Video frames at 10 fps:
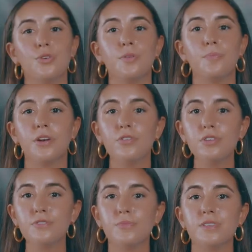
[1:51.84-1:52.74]
So the
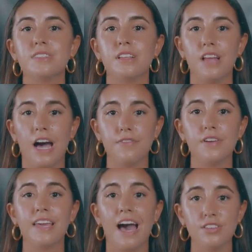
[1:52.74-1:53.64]
minerals from the
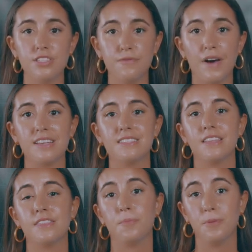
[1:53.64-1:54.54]
saliva calcifies
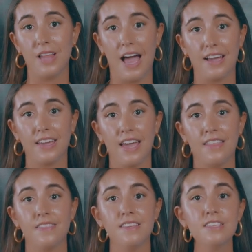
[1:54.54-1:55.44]
the plaque,
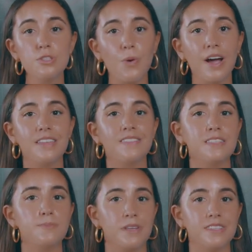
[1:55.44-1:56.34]
and this is why in
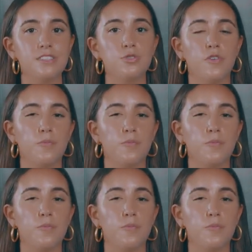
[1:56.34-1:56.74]
these places you